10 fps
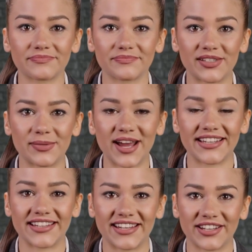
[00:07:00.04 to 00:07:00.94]

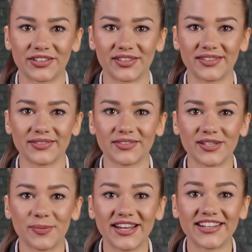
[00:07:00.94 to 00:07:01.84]
Speculators.
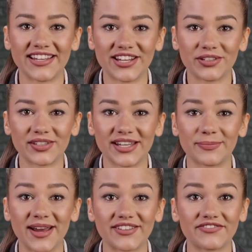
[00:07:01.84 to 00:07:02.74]
Speculators can
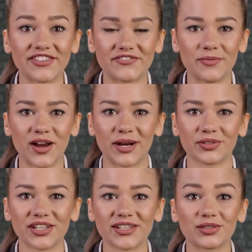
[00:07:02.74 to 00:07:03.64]
benefit from
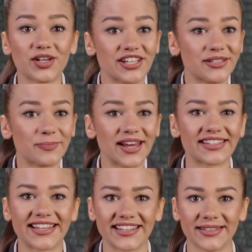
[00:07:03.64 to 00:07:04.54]
options trading by taking